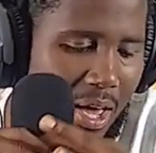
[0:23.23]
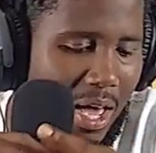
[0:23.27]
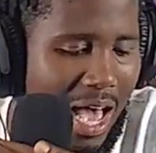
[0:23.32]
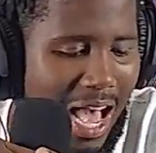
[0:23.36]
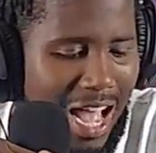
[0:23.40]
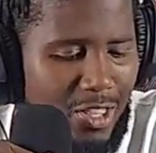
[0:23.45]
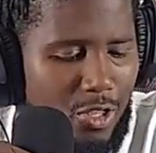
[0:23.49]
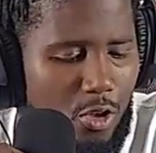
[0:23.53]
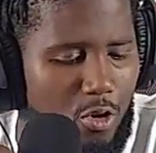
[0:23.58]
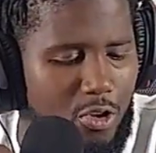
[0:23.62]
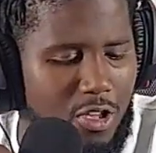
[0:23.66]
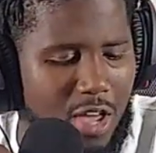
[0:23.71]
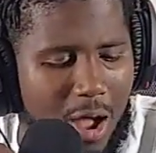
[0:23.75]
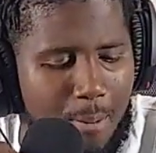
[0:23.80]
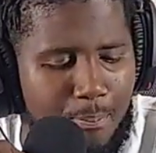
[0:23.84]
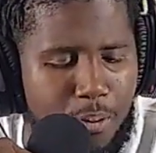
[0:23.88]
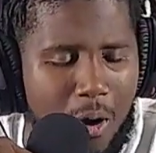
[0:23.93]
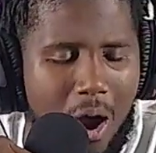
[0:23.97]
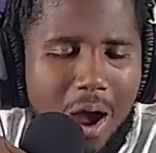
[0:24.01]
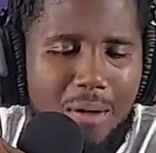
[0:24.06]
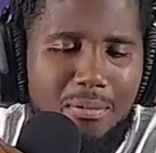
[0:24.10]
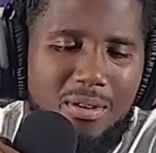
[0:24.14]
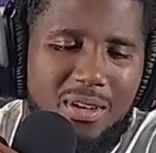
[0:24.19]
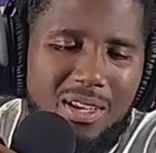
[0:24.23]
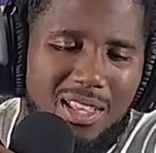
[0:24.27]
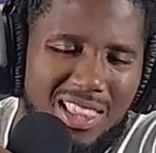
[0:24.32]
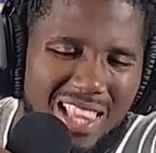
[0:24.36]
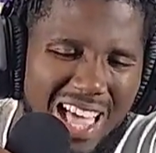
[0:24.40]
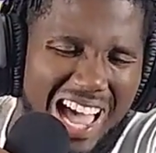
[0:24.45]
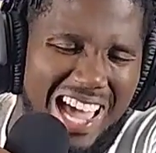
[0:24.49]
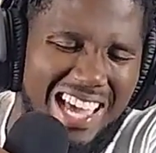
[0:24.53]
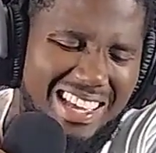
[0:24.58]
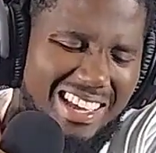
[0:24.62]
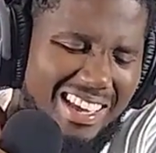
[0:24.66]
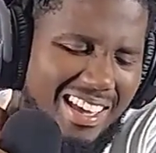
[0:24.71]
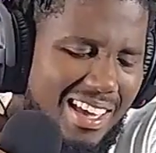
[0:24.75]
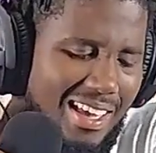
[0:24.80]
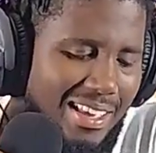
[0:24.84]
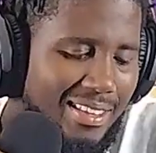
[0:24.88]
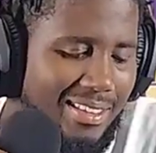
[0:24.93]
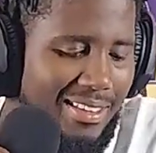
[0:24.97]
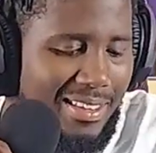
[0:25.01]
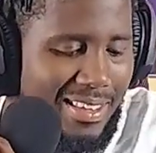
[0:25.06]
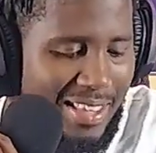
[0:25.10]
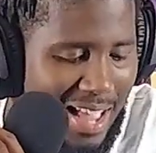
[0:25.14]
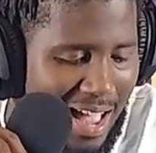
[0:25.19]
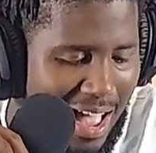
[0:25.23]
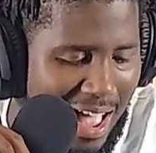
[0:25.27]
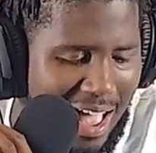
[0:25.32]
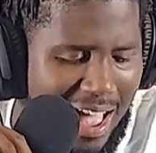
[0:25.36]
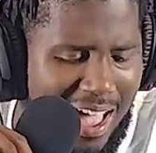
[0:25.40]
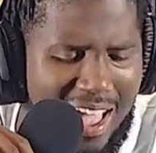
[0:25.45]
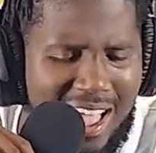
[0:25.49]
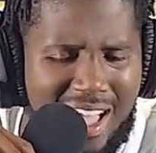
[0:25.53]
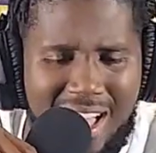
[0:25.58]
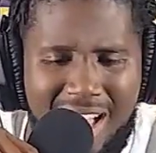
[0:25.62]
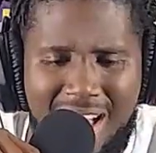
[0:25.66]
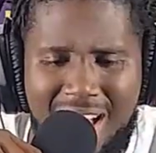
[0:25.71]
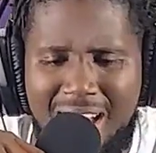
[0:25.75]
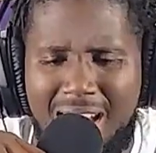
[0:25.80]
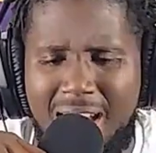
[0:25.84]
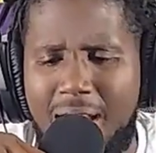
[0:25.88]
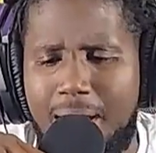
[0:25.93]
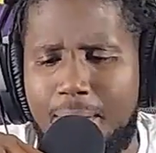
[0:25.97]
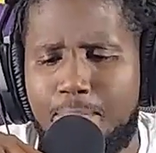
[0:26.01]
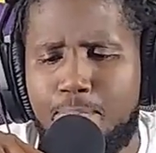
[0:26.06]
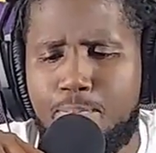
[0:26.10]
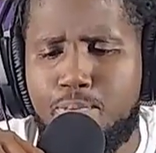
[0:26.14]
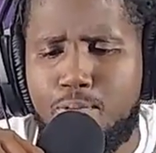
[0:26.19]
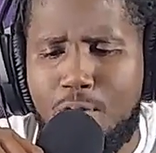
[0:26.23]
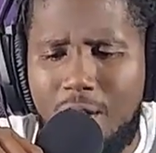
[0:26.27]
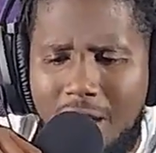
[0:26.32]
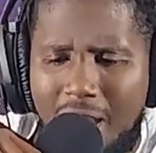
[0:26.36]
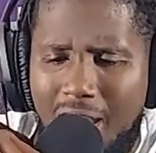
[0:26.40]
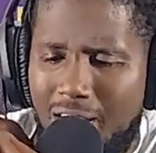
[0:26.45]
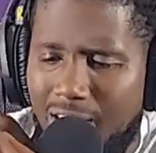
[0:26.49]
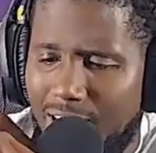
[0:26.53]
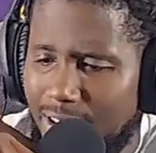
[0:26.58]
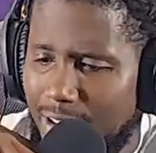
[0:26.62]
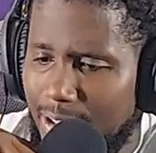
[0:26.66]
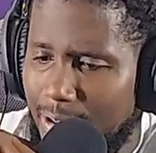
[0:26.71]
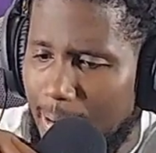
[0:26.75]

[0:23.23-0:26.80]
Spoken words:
I know y'all probably like, nah, bruh.